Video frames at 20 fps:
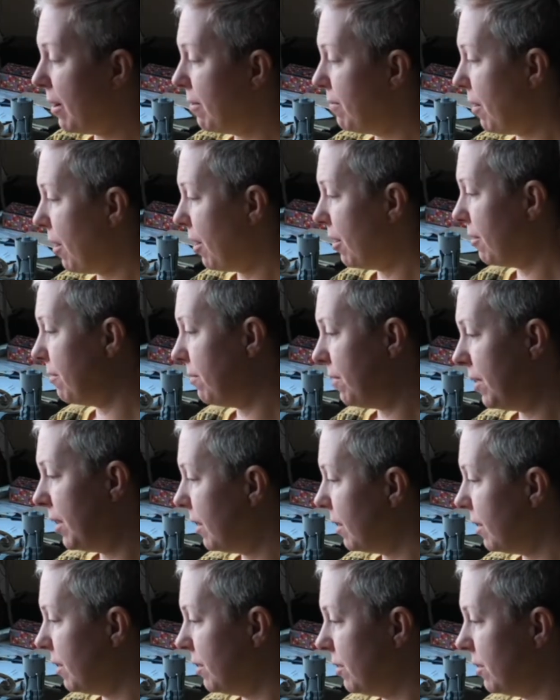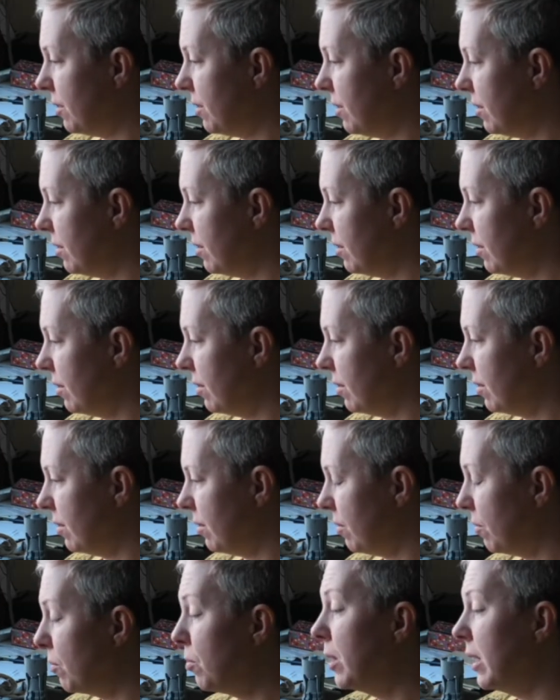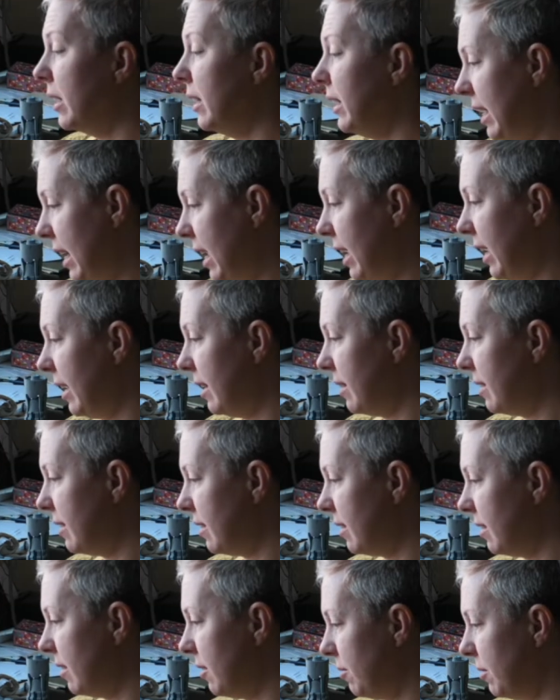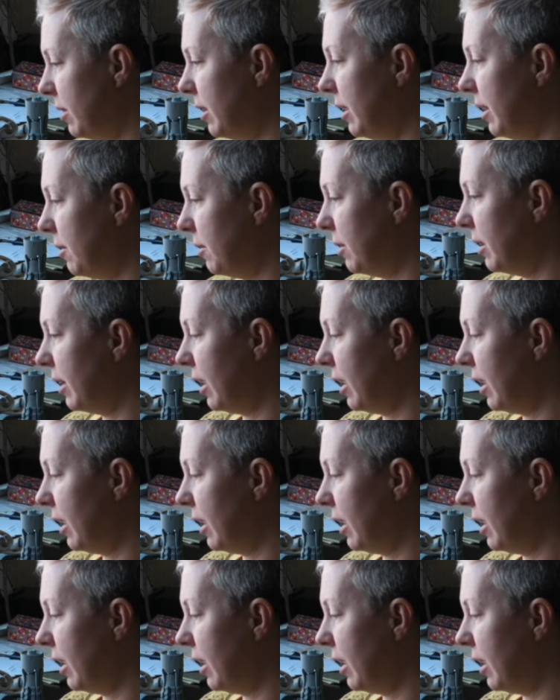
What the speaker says: far feels really nice. Really good.